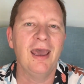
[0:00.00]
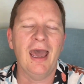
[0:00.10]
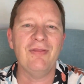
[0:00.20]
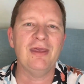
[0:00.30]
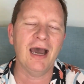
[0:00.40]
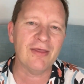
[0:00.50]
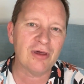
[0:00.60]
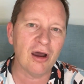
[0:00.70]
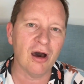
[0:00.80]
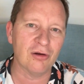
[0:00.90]
And the
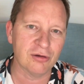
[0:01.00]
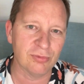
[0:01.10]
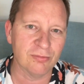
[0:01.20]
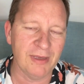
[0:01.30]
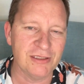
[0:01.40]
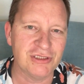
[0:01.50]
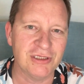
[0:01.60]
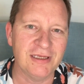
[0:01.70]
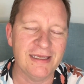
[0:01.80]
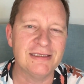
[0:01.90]
other honorable
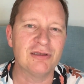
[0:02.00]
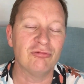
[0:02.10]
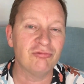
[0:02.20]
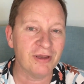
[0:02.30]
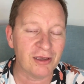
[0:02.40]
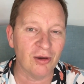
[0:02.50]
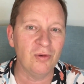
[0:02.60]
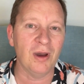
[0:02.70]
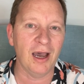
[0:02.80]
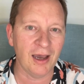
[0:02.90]
mention is the
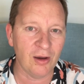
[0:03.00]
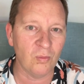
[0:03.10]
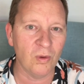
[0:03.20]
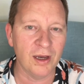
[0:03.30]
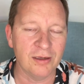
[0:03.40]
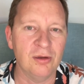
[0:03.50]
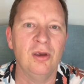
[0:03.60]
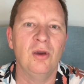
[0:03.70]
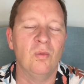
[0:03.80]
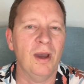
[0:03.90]
Ricoh R1.
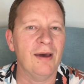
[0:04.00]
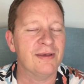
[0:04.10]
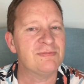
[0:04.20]
Wow, that's